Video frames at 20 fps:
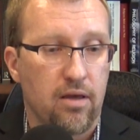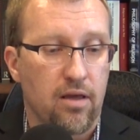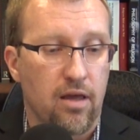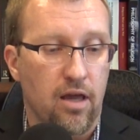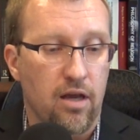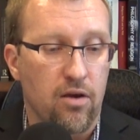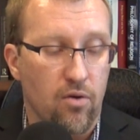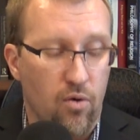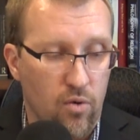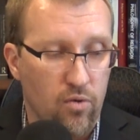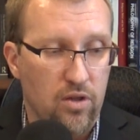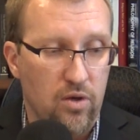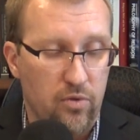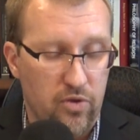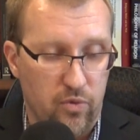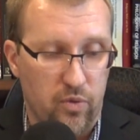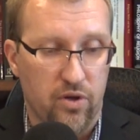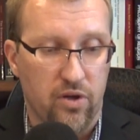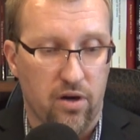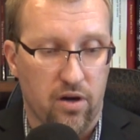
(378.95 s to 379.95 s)
and only
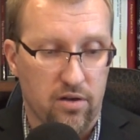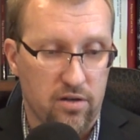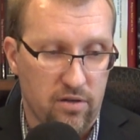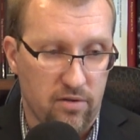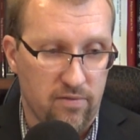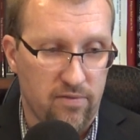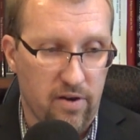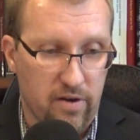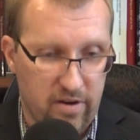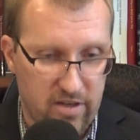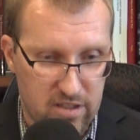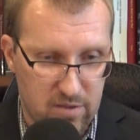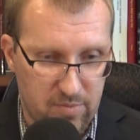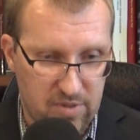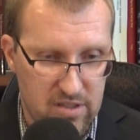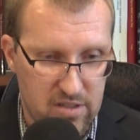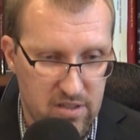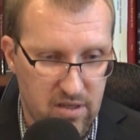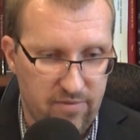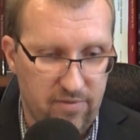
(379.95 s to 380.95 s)
with regard to very
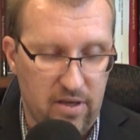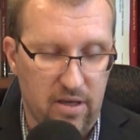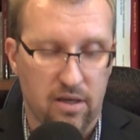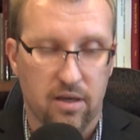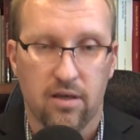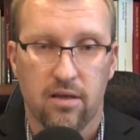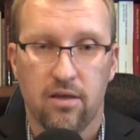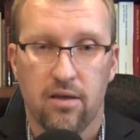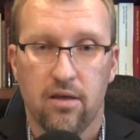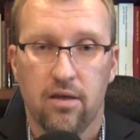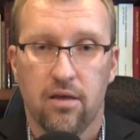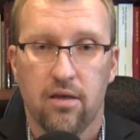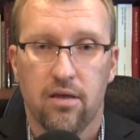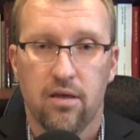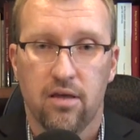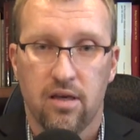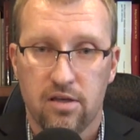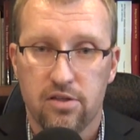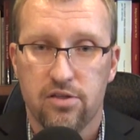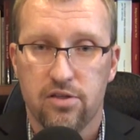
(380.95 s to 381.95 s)
specific
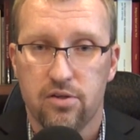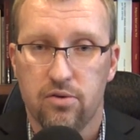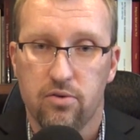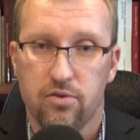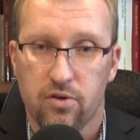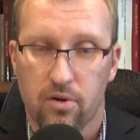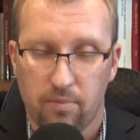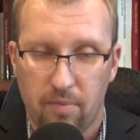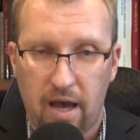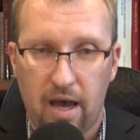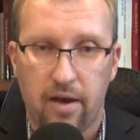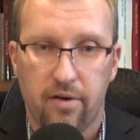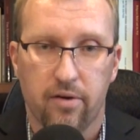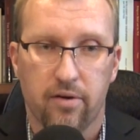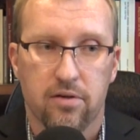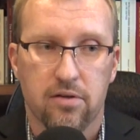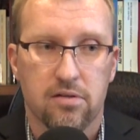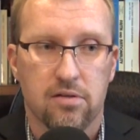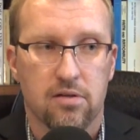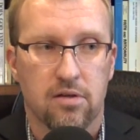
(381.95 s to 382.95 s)
issues or
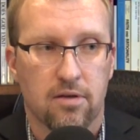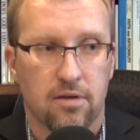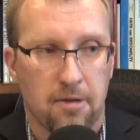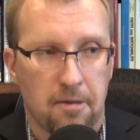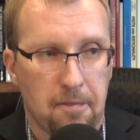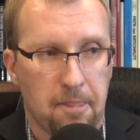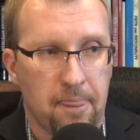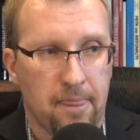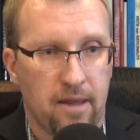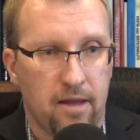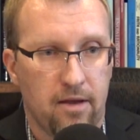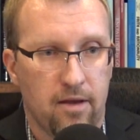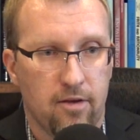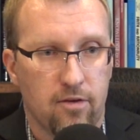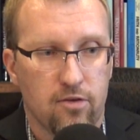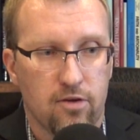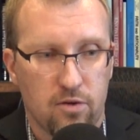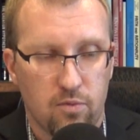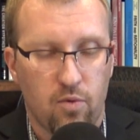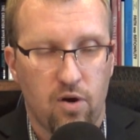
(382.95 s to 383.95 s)
matters.
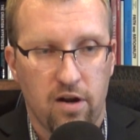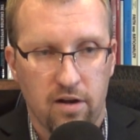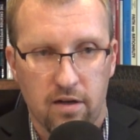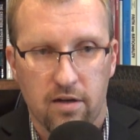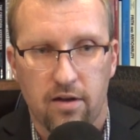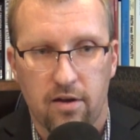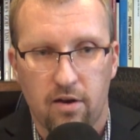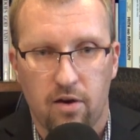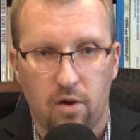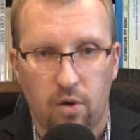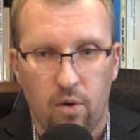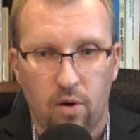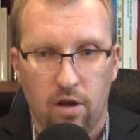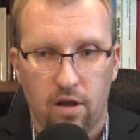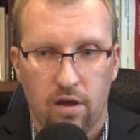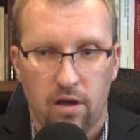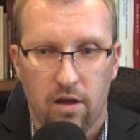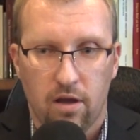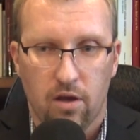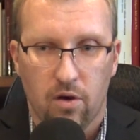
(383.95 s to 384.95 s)
You'd want to know
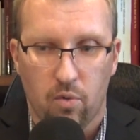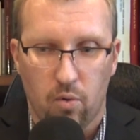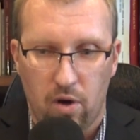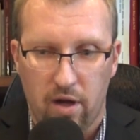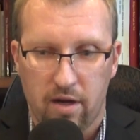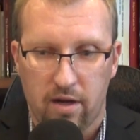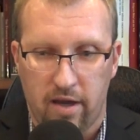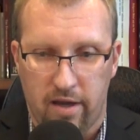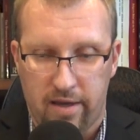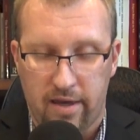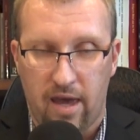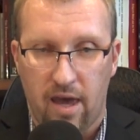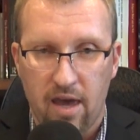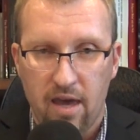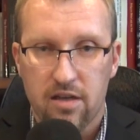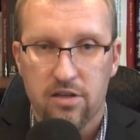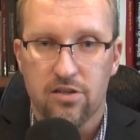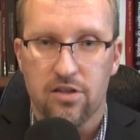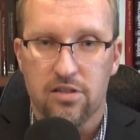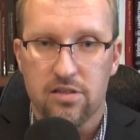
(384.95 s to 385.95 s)
what
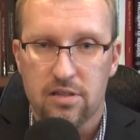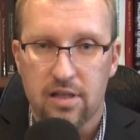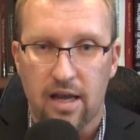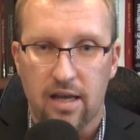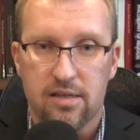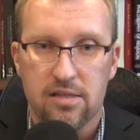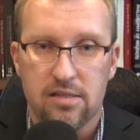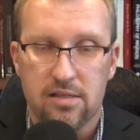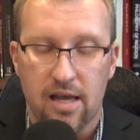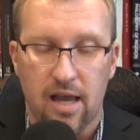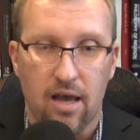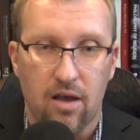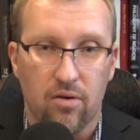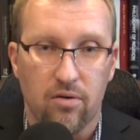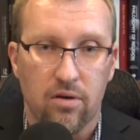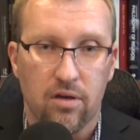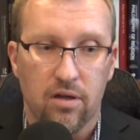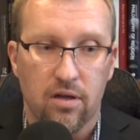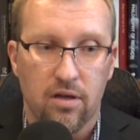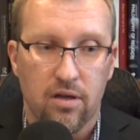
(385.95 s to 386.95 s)
occasions that
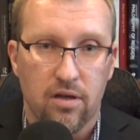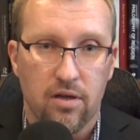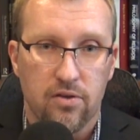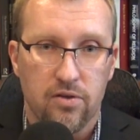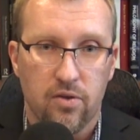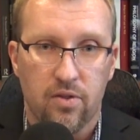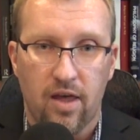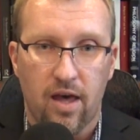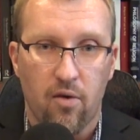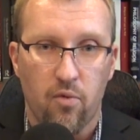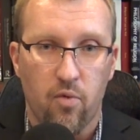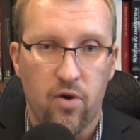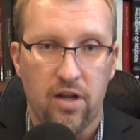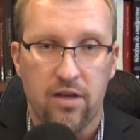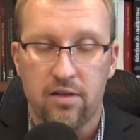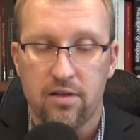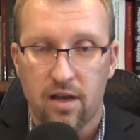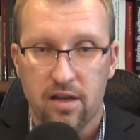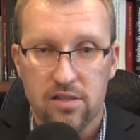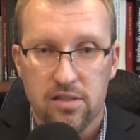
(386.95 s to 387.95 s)
sound so that when
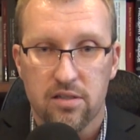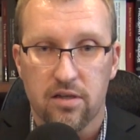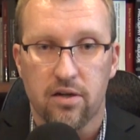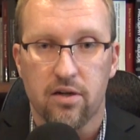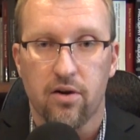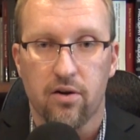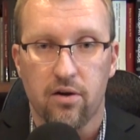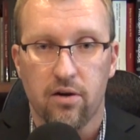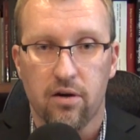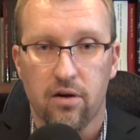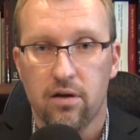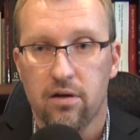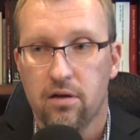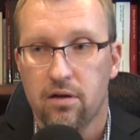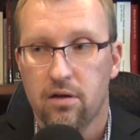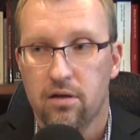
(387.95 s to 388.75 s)
it doesn't occur,